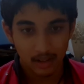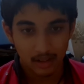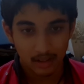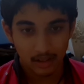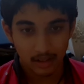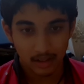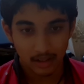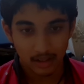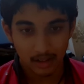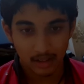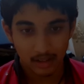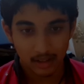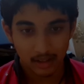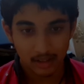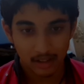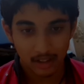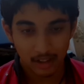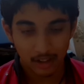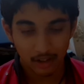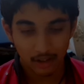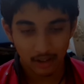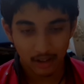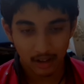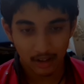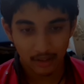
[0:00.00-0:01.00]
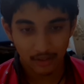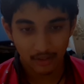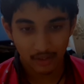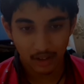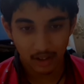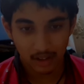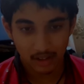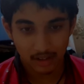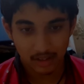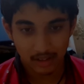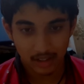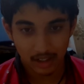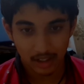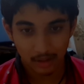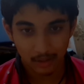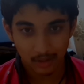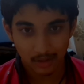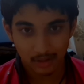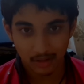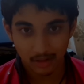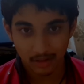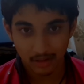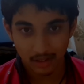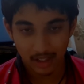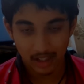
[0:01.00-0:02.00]
The look of Godzilla
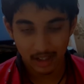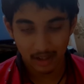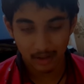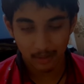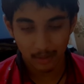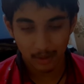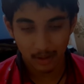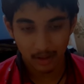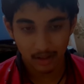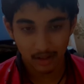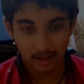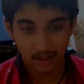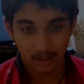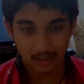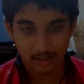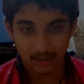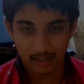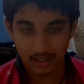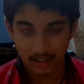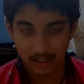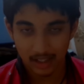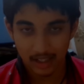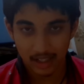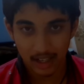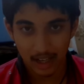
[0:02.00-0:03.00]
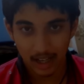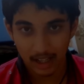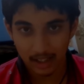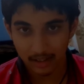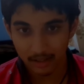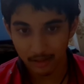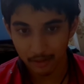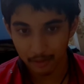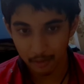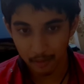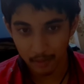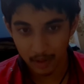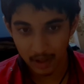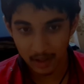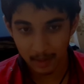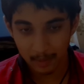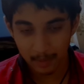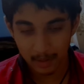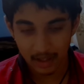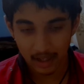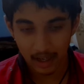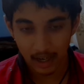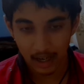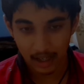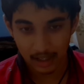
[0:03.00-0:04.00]
was really weird because he had really
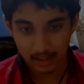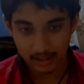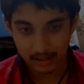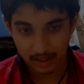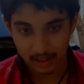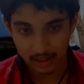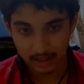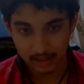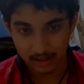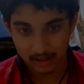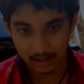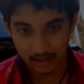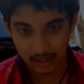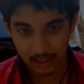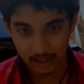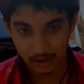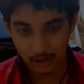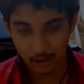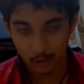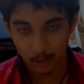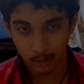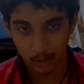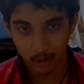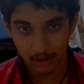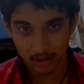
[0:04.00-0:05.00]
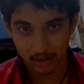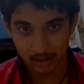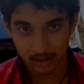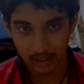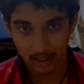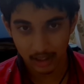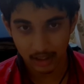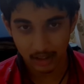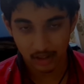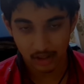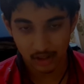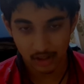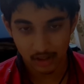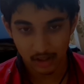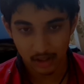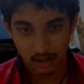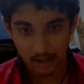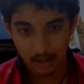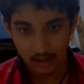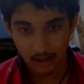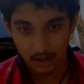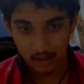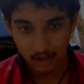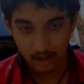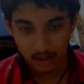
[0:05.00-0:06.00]
big eyes in stage 2 and stage
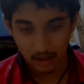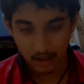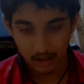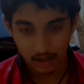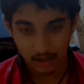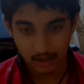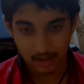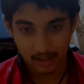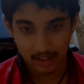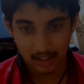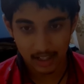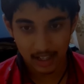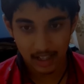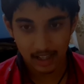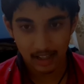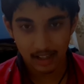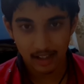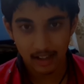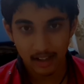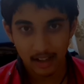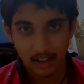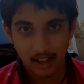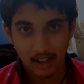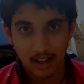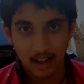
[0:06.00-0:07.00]
3,